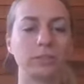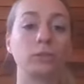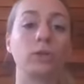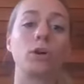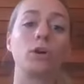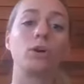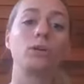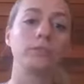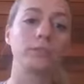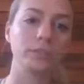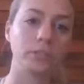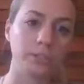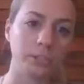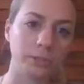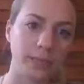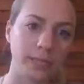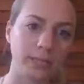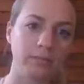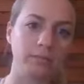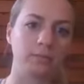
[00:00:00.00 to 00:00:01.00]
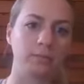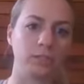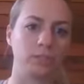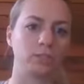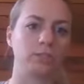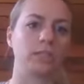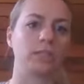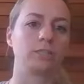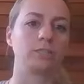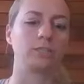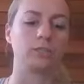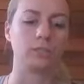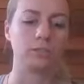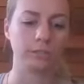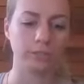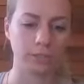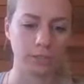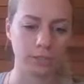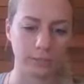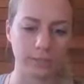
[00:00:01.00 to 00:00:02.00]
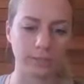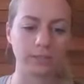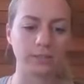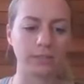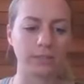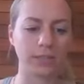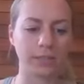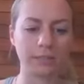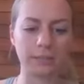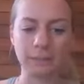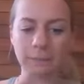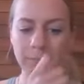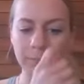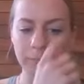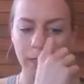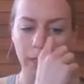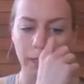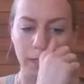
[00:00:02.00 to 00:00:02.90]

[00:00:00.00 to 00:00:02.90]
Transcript: or overdo it, restrict, overdo it cycle.